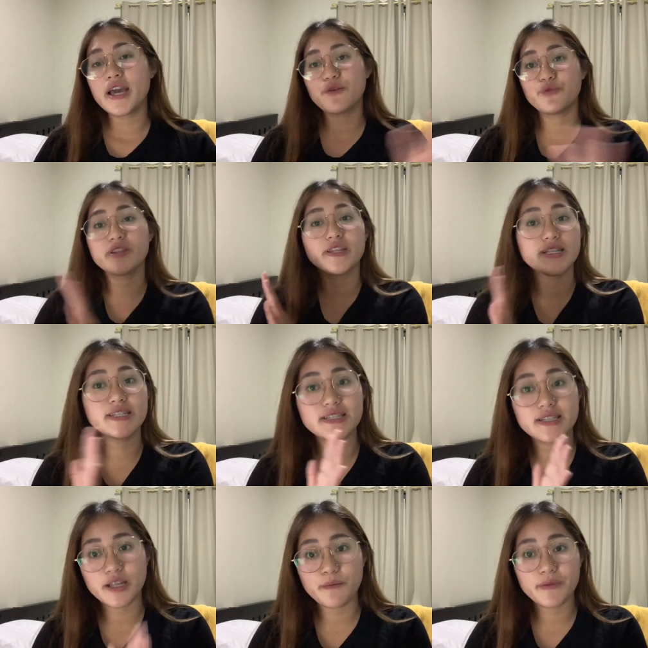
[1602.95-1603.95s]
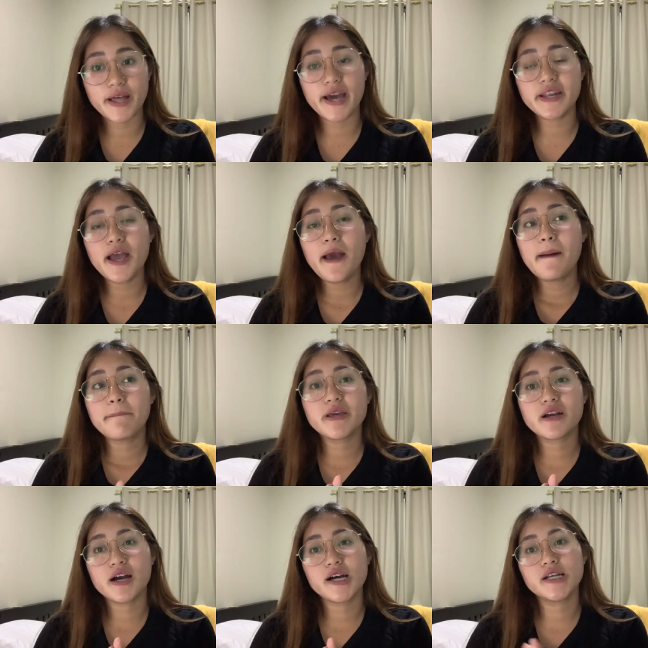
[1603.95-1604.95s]
with this study plan,
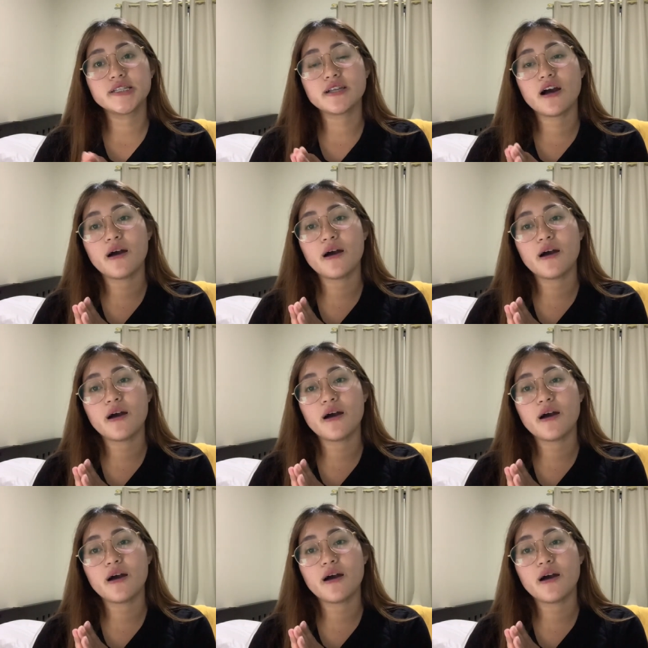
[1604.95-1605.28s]
because